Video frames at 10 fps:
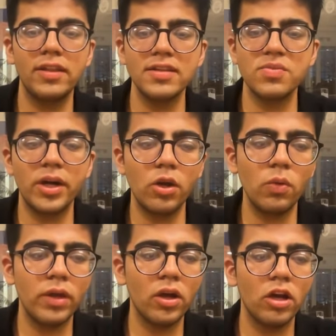this video
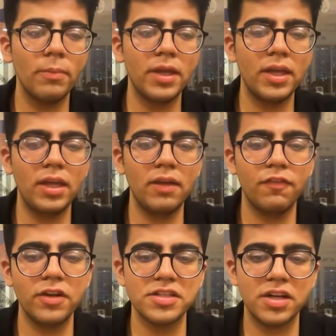we are going to be
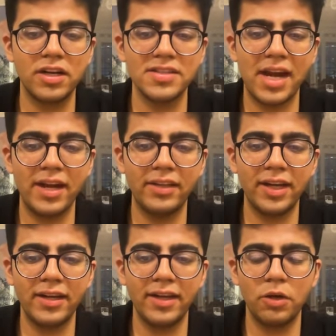first understanding the
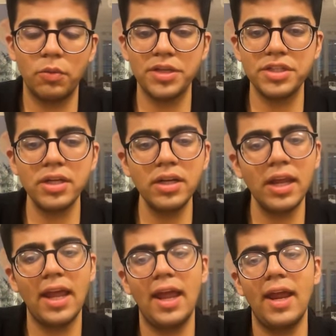entire question,
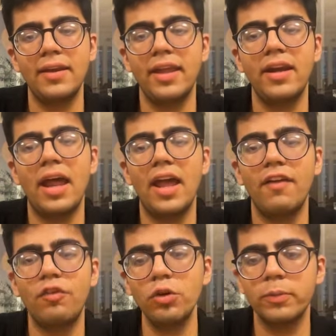and then I
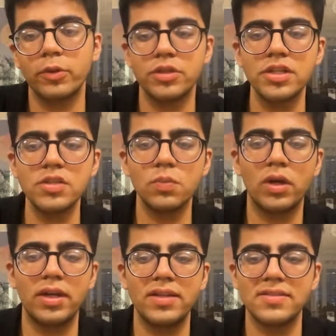have two approaches.
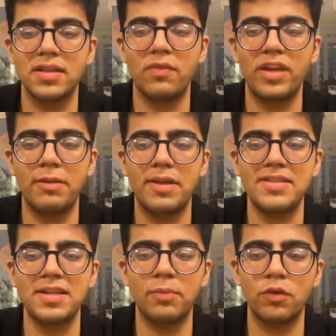One is a very
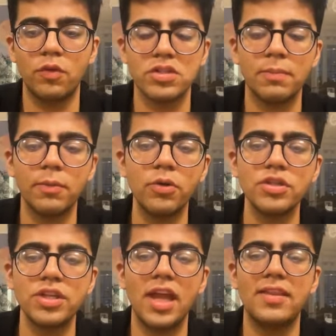basic brute force
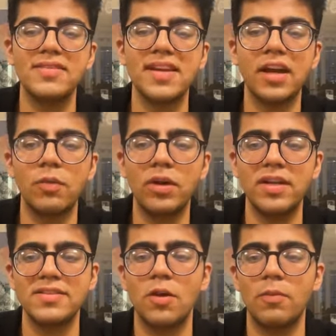approach and the second one
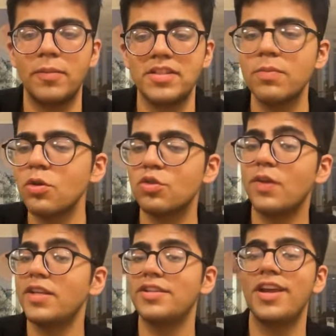is the optimized approach,
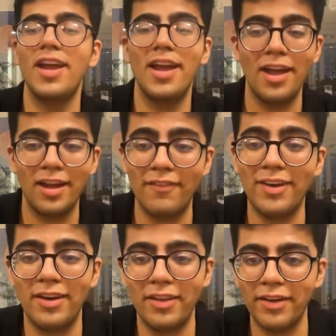which
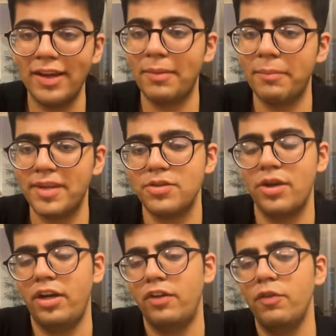will really impress your
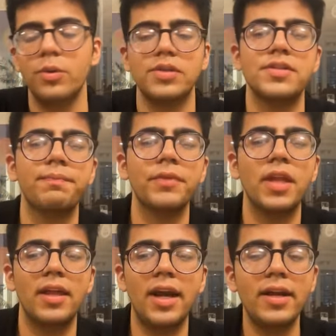interviewers,
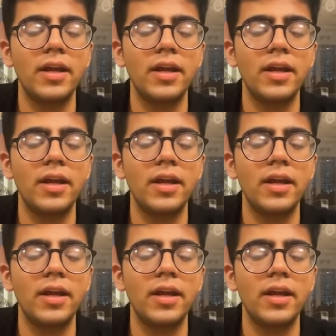right?